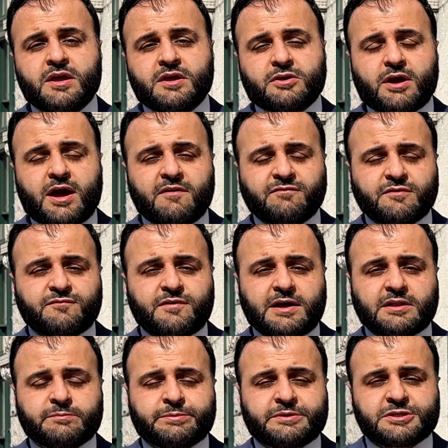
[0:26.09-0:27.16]
You have to file
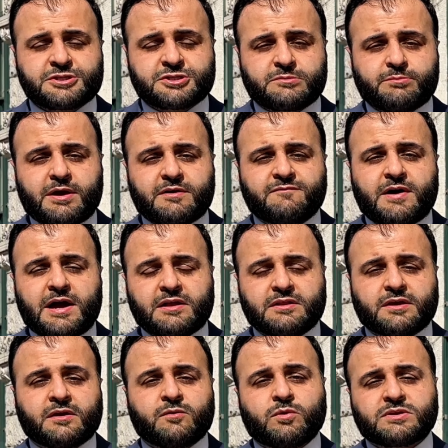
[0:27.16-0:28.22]
the petition by
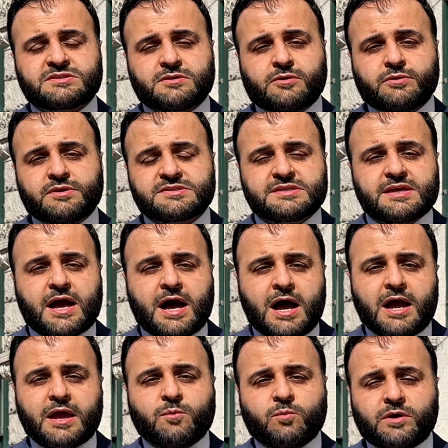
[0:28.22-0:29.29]
filing what's known as the
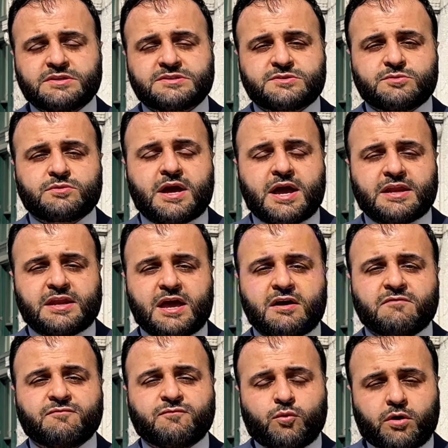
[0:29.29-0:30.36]

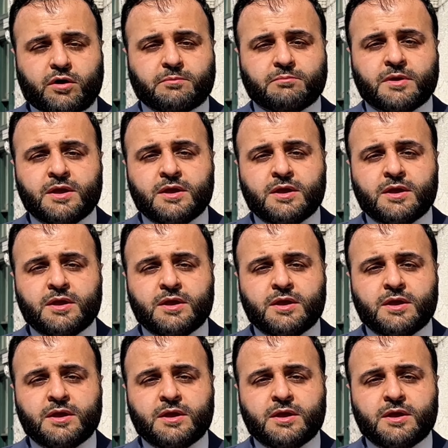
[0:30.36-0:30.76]
I-129F form.